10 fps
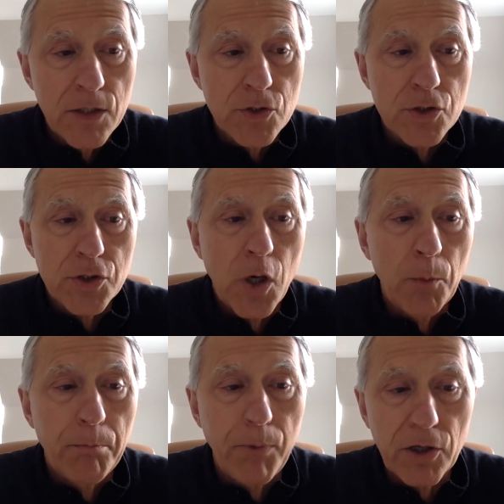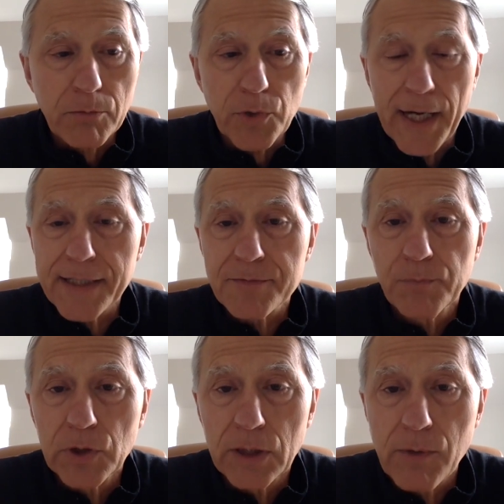So bottom right,
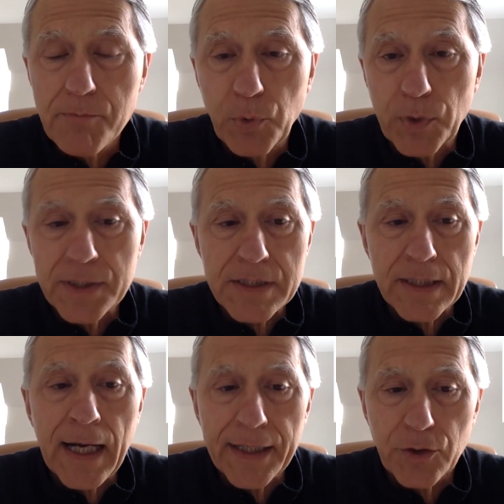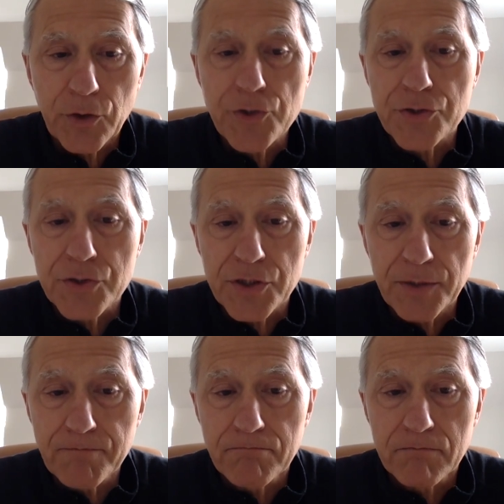low importance and high
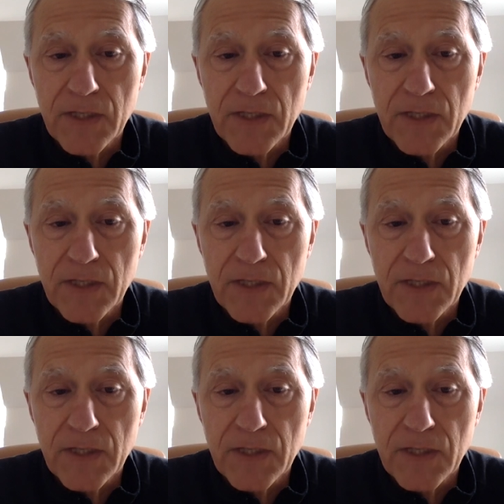urgency.